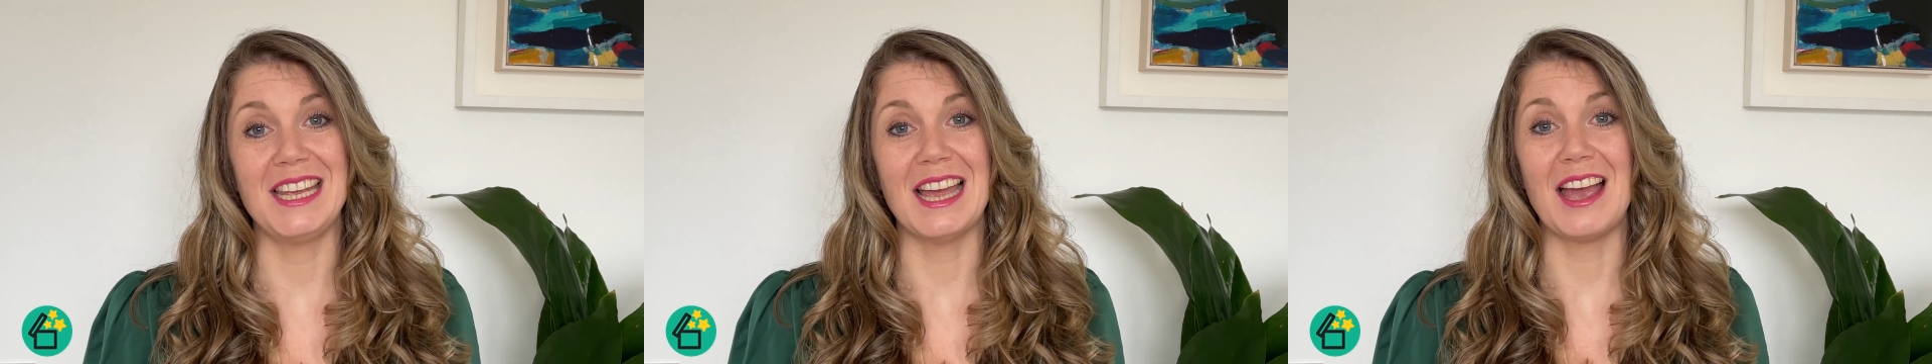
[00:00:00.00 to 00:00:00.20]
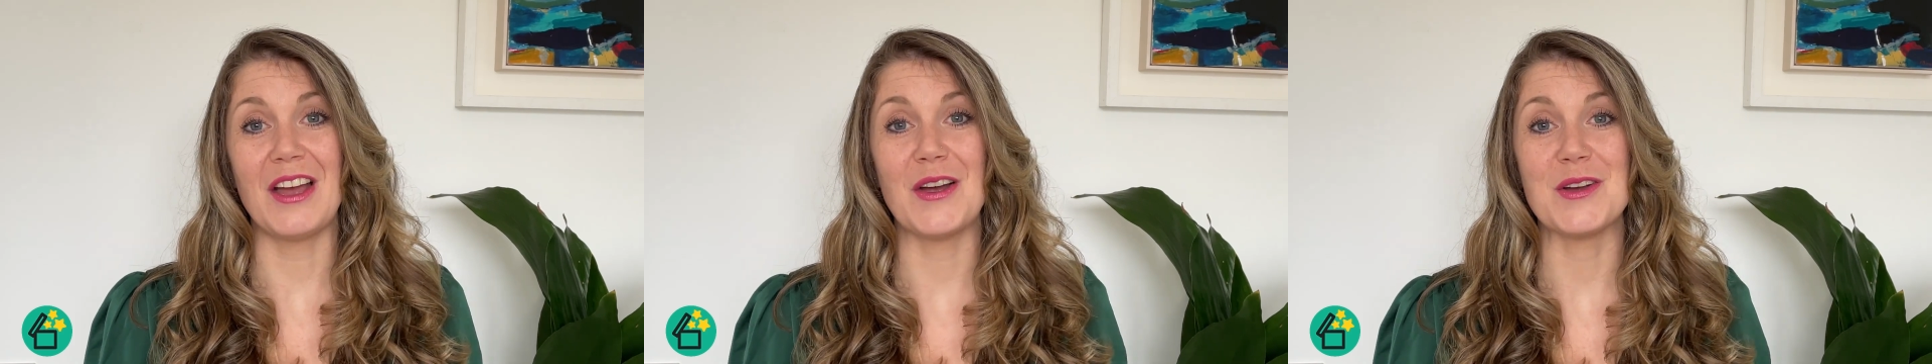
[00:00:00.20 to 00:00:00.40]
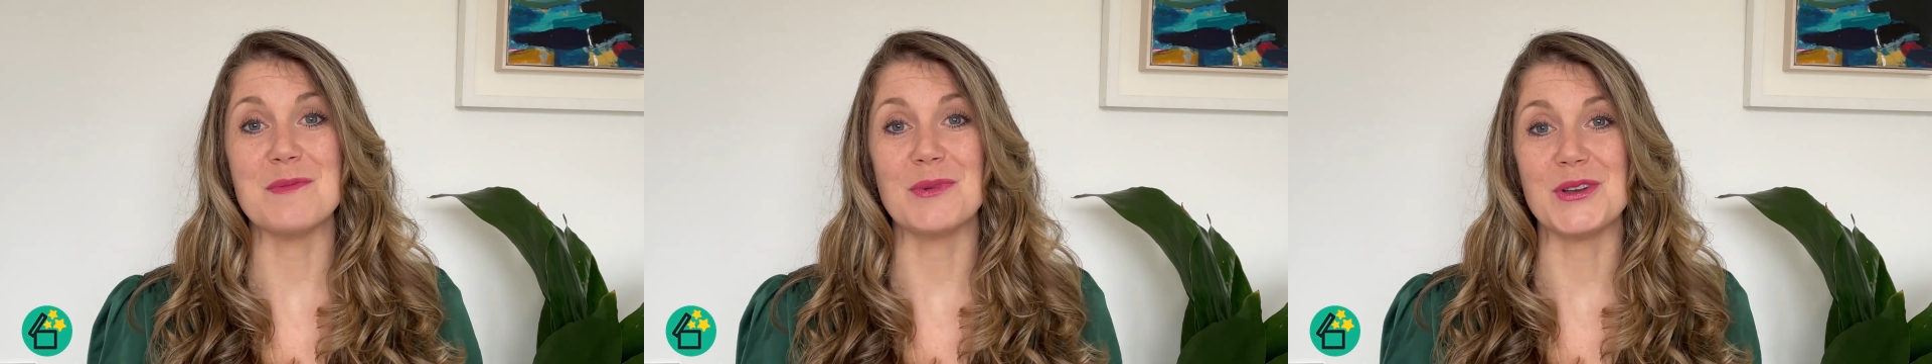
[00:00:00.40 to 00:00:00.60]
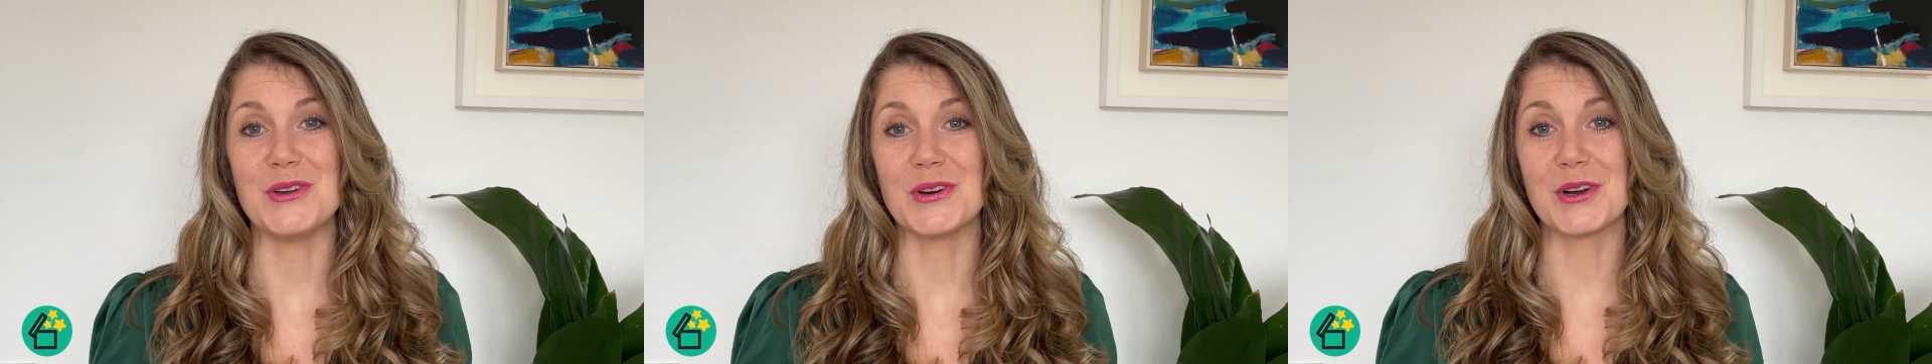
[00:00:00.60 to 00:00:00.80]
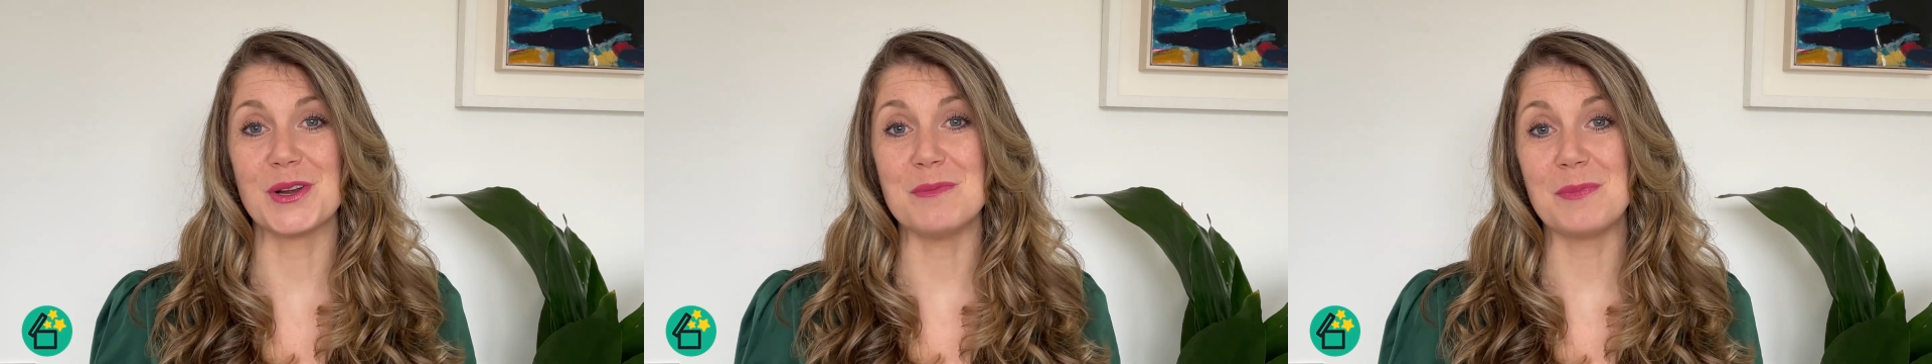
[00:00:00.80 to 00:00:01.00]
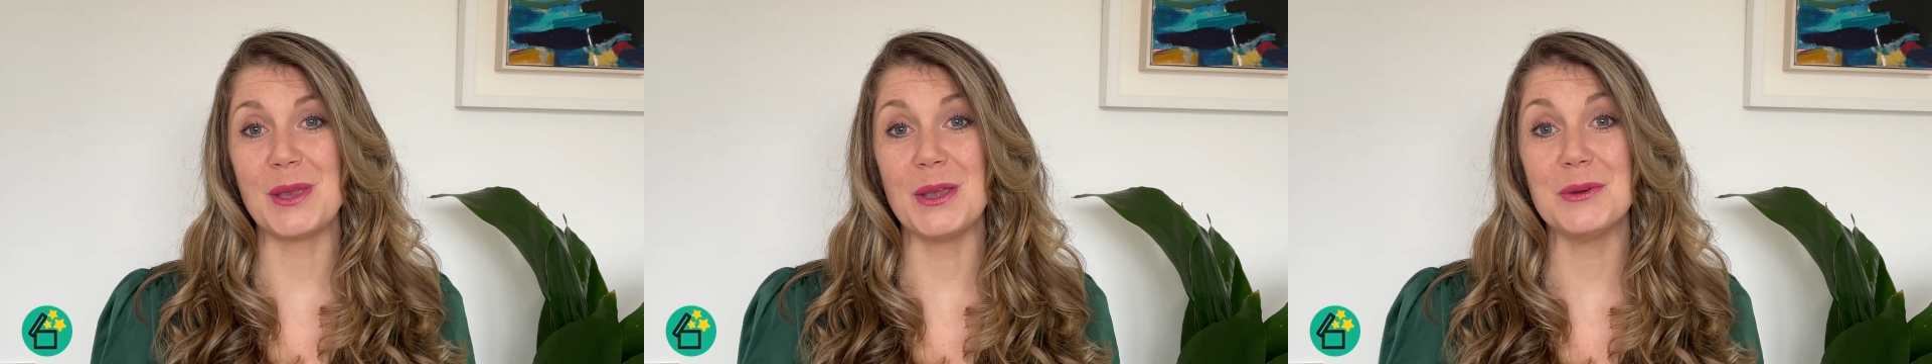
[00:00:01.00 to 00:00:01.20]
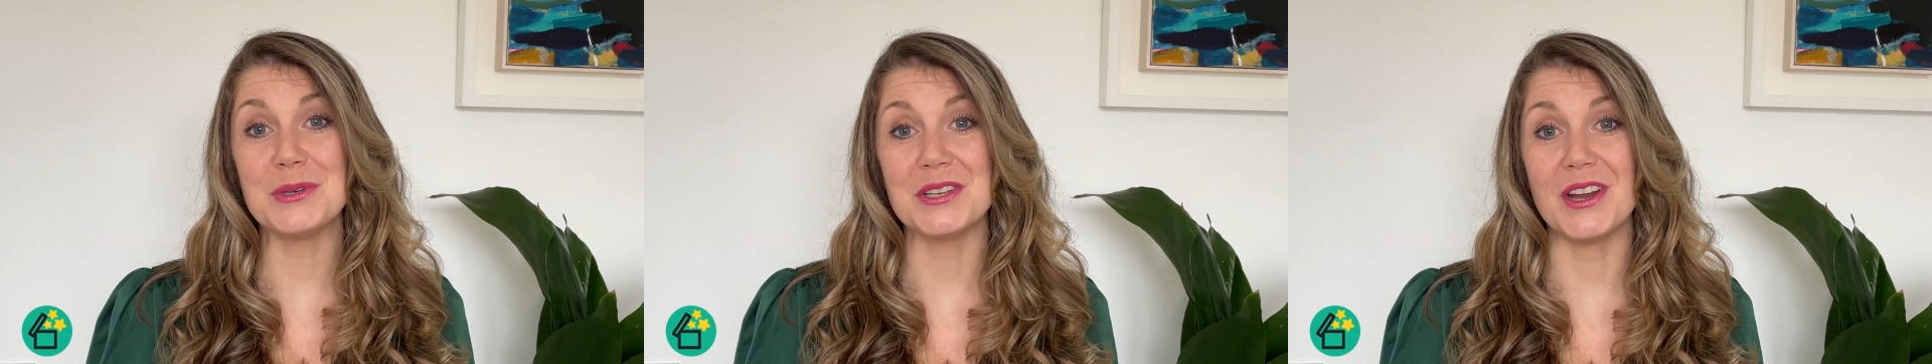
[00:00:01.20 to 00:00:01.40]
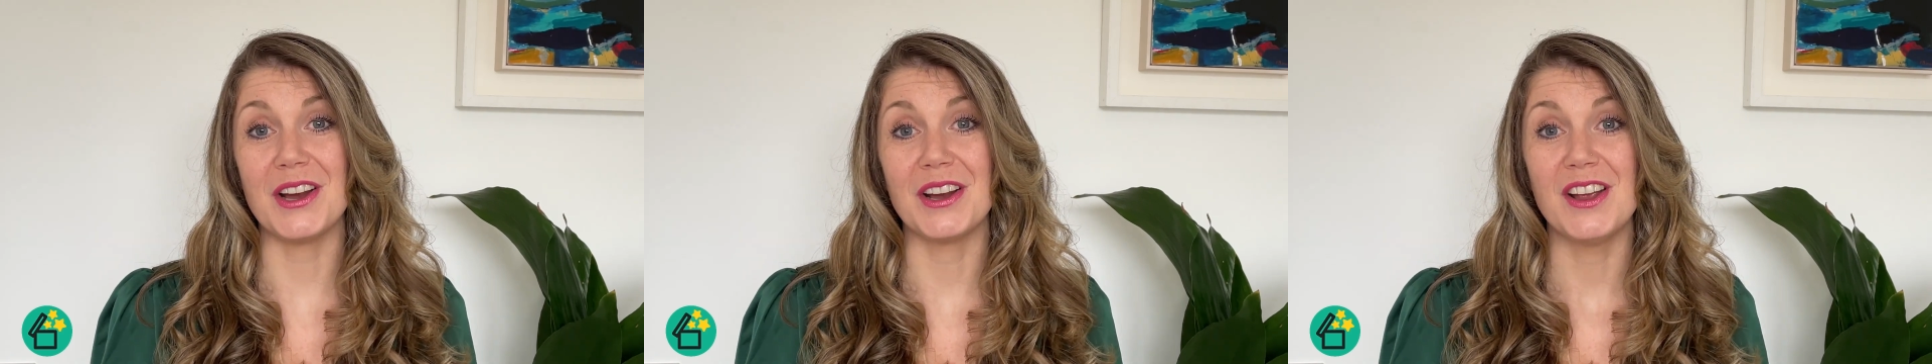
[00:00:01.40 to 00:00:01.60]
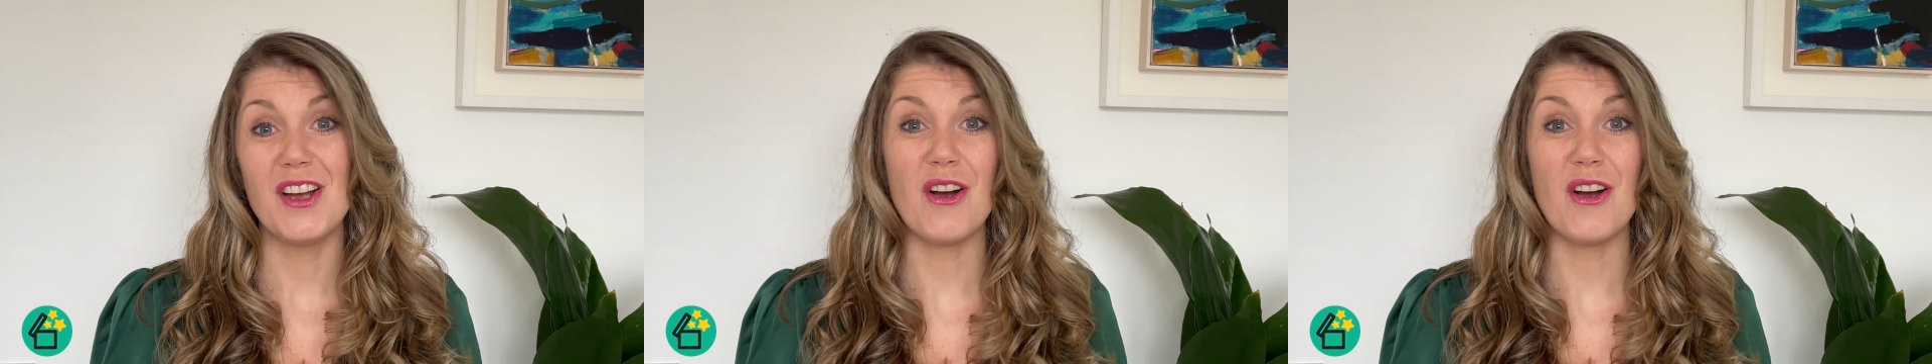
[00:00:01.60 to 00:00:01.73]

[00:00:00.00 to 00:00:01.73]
at home on your computer